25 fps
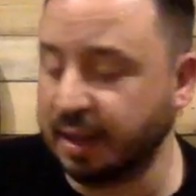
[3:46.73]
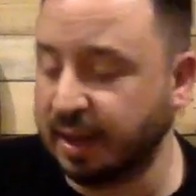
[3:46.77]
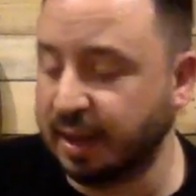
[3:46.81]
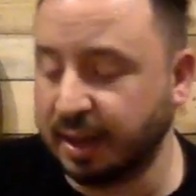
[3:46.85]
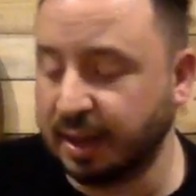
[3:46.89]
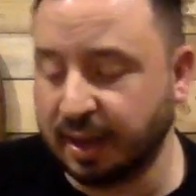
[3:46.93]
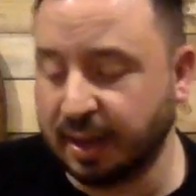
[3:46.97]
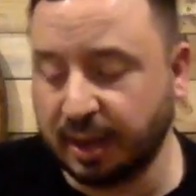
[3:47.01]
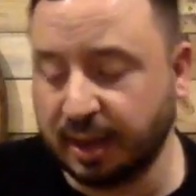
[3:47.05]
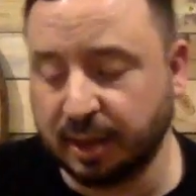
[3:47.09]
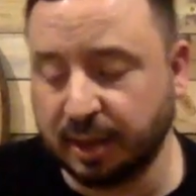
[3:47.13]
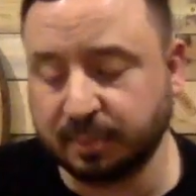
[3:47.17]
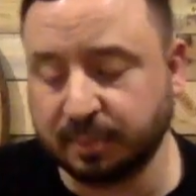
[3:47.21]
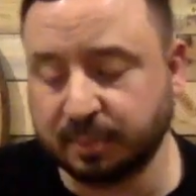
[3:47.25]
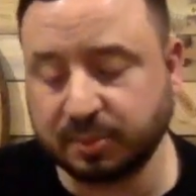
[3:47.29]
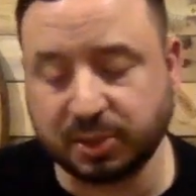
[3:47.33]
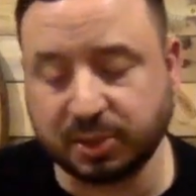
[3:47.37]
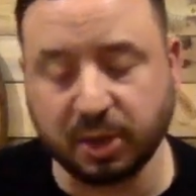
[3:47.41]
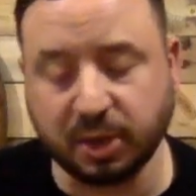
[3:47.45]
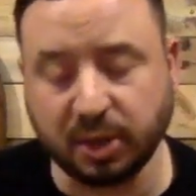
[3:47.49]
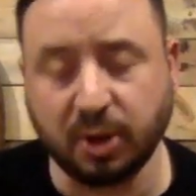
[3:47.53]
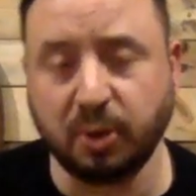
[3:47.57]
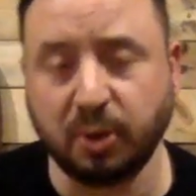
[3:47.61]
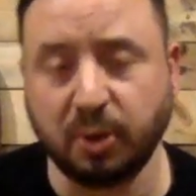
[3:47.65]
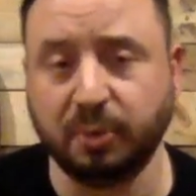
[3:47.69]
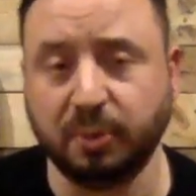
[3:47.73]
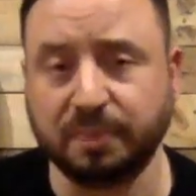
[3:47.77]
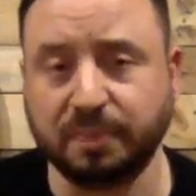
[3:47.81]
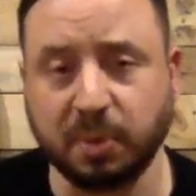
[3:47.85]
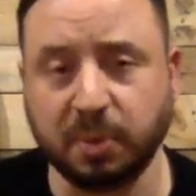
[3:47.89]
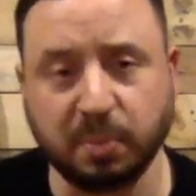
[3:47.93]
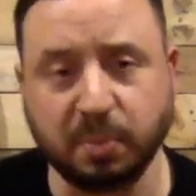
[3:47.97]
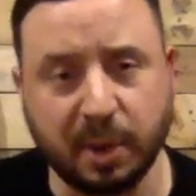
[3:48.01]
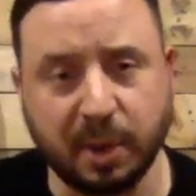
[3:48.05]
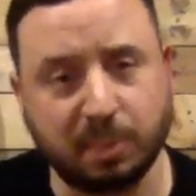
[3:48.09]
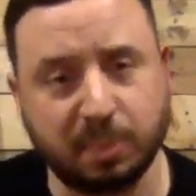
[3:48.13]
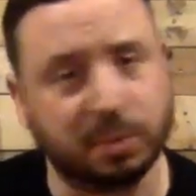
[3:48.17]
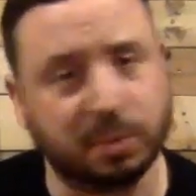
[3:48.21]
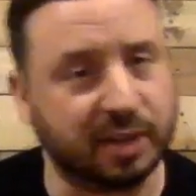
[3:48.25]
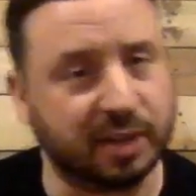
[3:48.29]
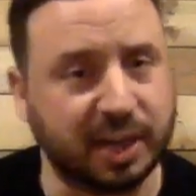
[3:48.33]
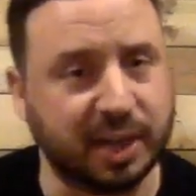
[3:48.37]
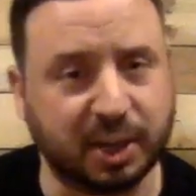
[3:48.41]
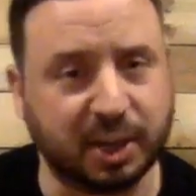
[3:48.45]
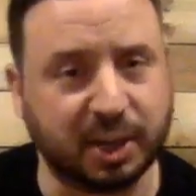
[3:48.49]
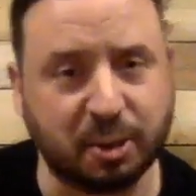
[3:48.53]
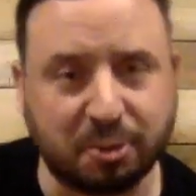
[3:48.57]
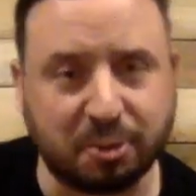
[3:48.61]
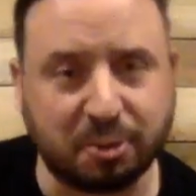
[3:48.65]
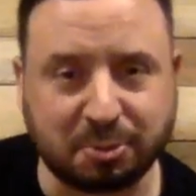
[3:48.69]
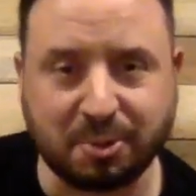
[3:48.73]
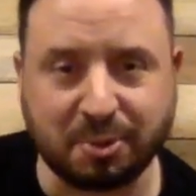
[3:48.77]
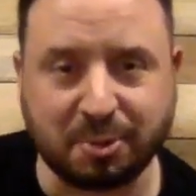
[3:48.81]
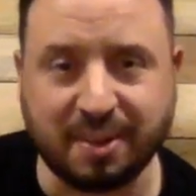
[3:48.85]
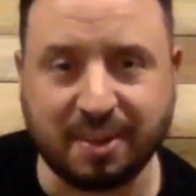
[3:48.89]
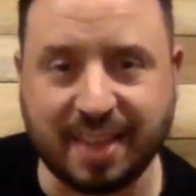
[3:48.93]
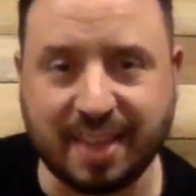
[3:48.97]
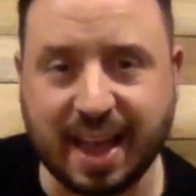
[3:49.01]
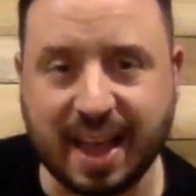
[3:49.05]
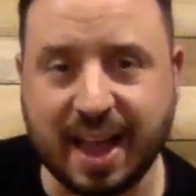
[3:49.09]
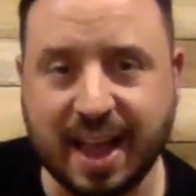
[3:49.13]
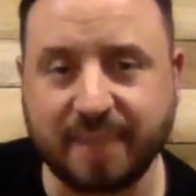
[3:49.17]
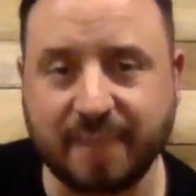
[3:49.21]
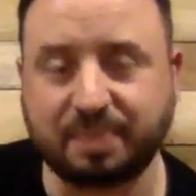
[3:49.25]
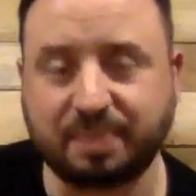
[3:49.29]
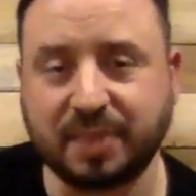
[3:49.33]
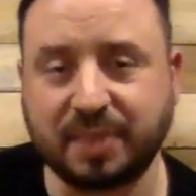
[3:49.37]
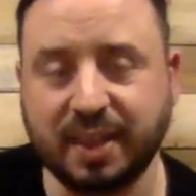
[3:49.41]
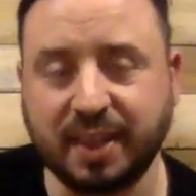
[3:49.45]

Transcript: Um, so, but we're going to go through all that.